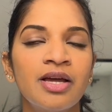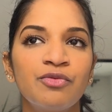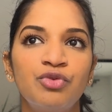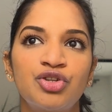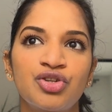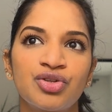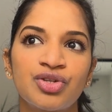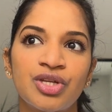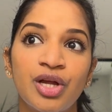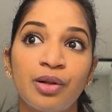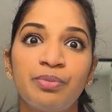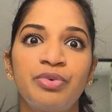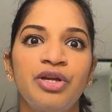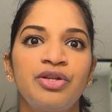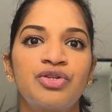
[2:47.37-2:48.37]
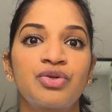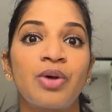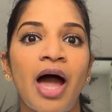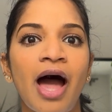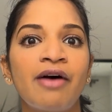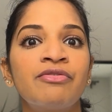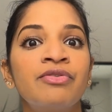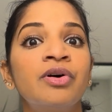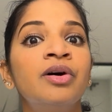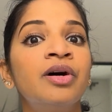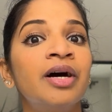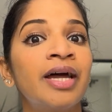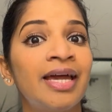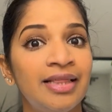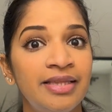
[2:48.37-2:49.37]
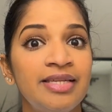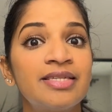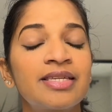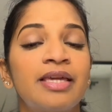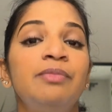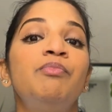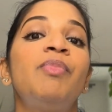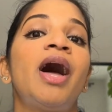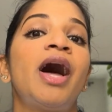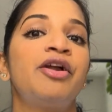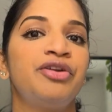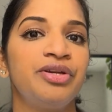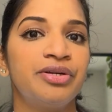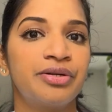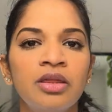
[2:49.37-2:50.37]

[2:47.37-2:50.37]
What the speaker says: which is helping to have a healthy skin barrier.